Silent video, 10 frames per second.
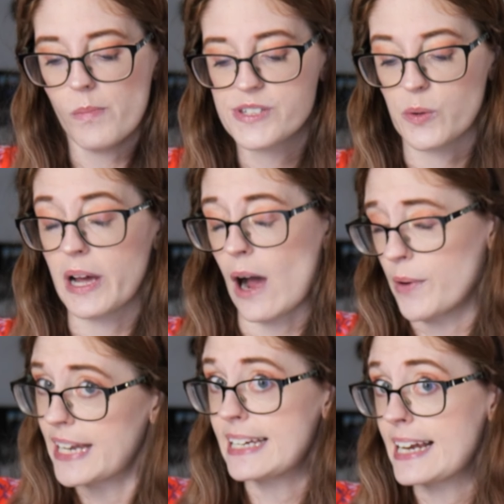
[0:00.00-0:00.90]
So again,
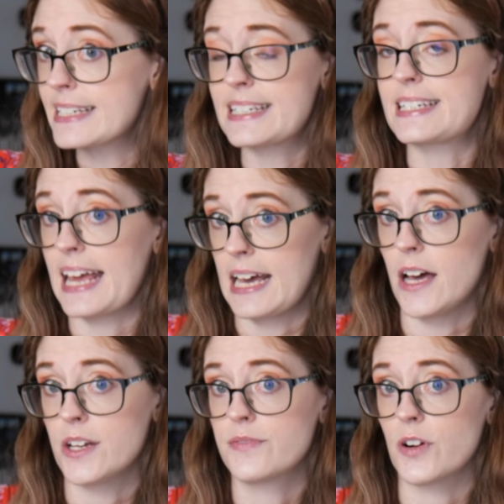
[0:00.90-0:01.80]
we didn't need a
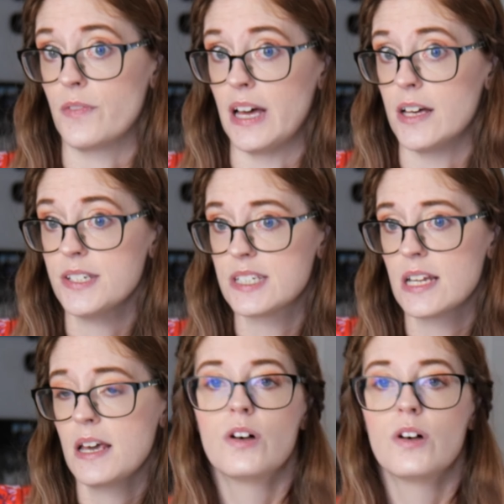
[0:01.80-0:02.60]
stand for this.